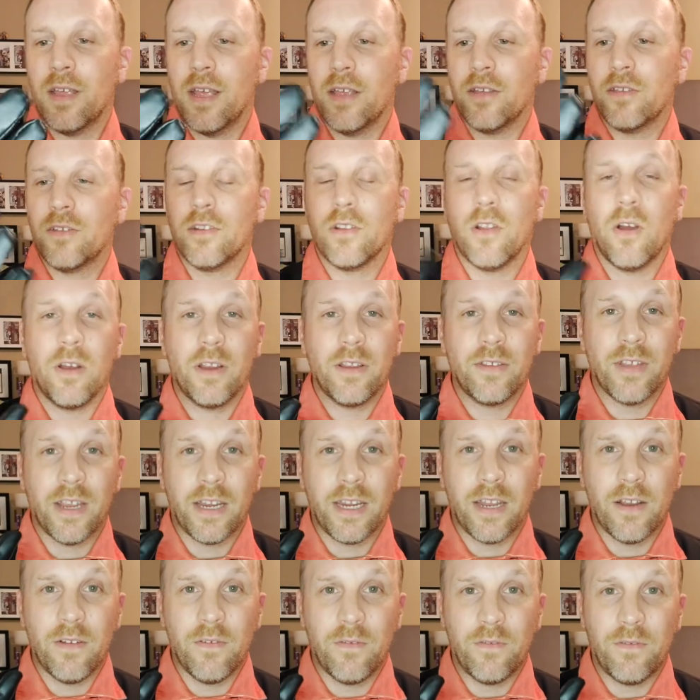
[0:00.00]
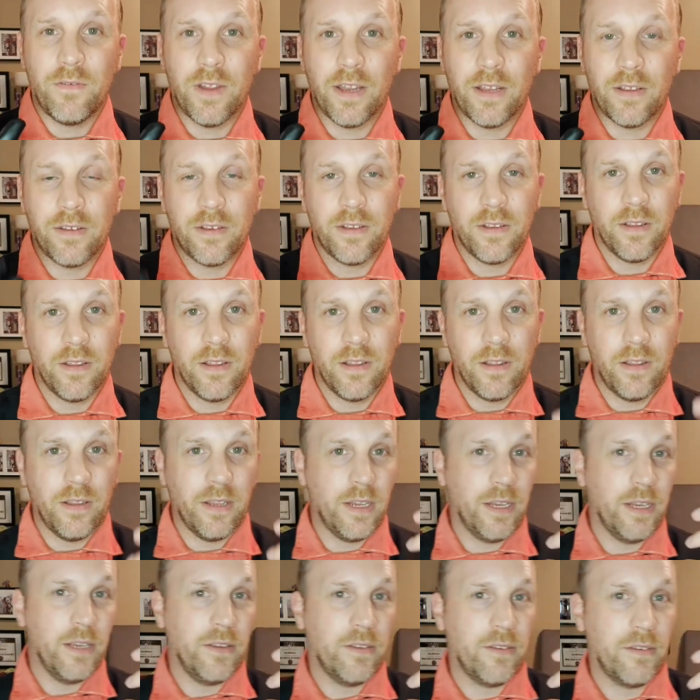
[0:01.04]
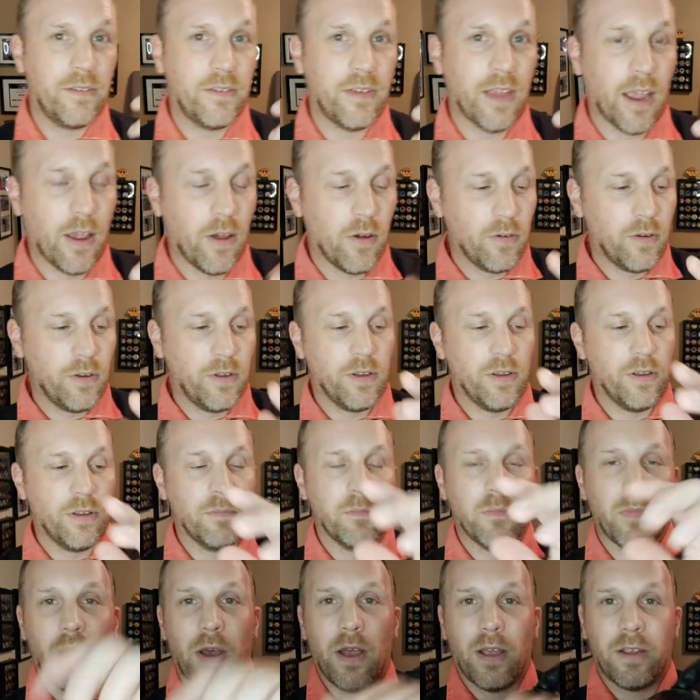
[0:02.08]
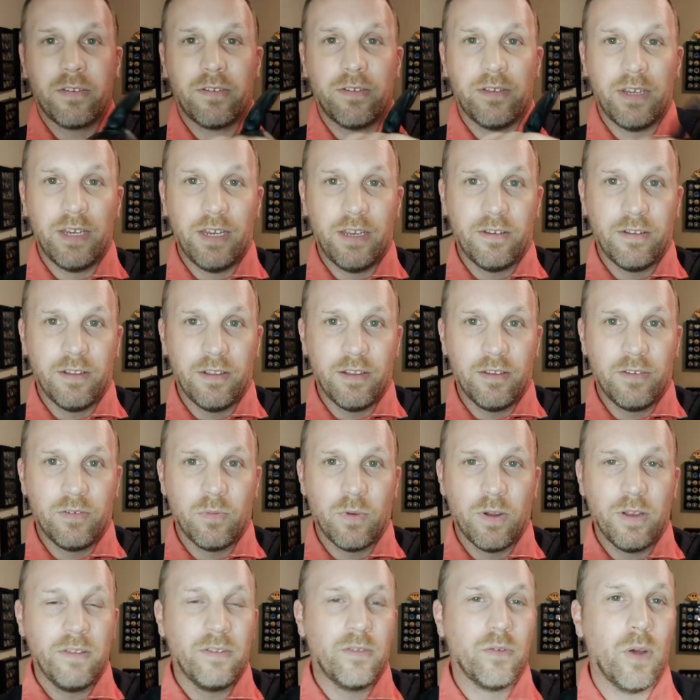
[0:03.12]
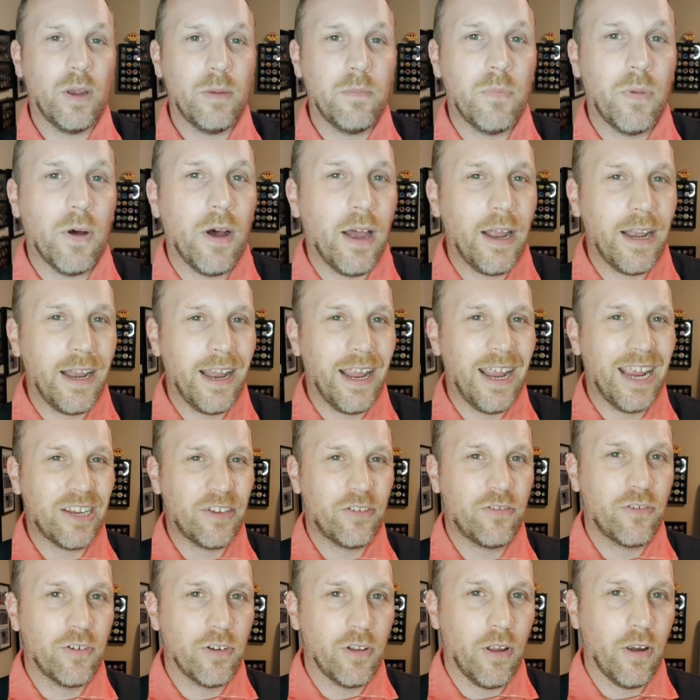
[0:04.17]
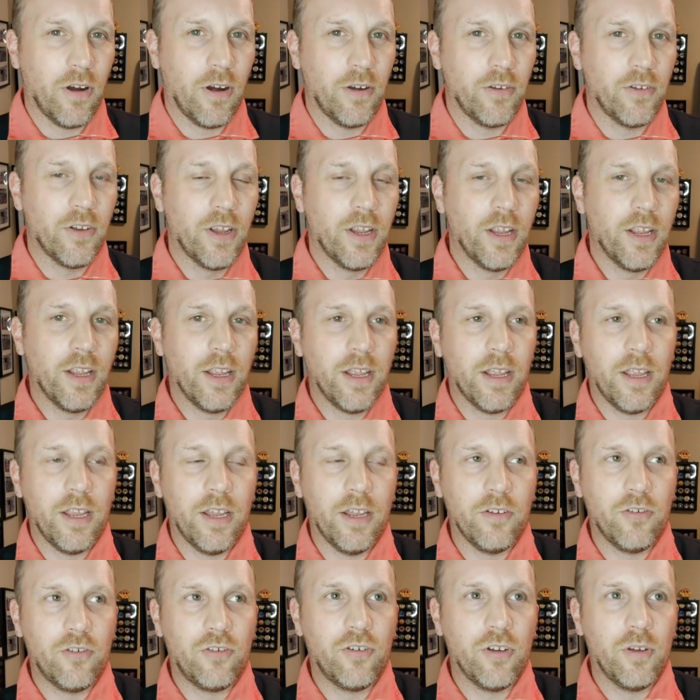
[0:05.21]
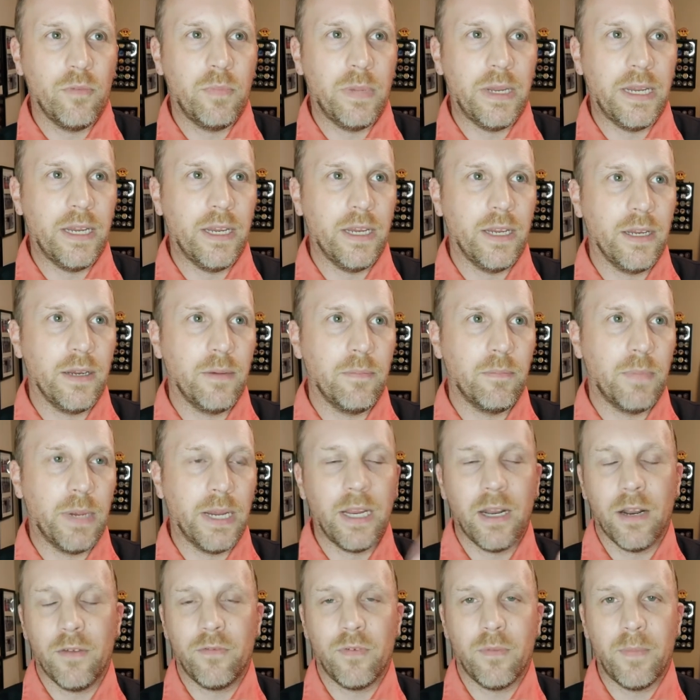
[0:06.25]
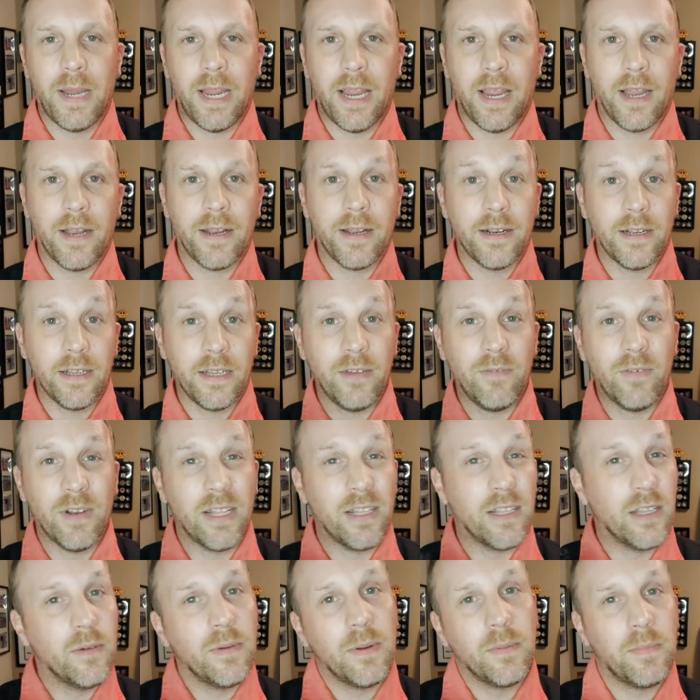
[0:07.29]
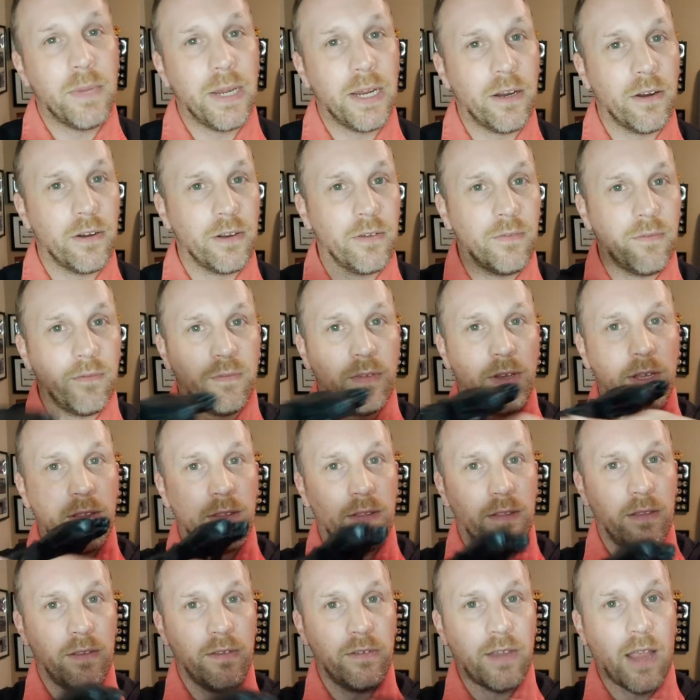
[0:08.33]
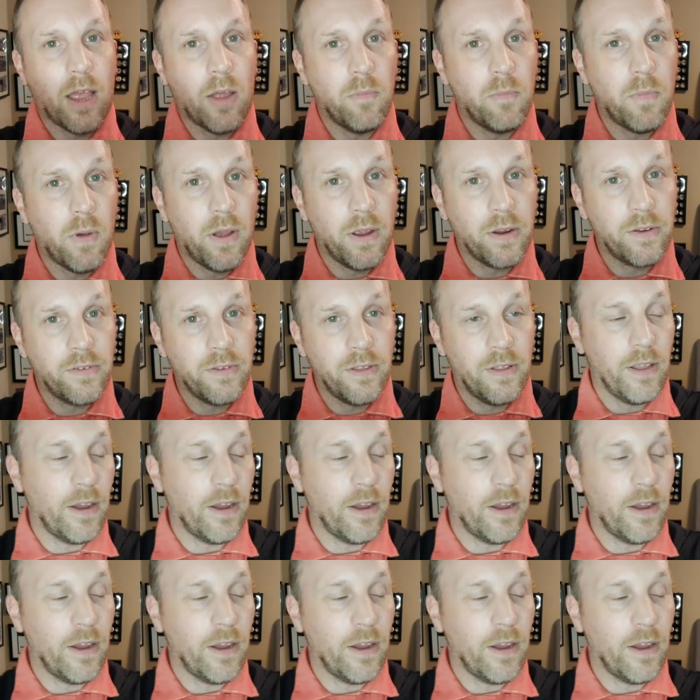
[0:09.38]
as long as I can fit the sound box into this one. So I bought extra large. It should be big enough for my hand and even a little bit bigger to fit the sound box in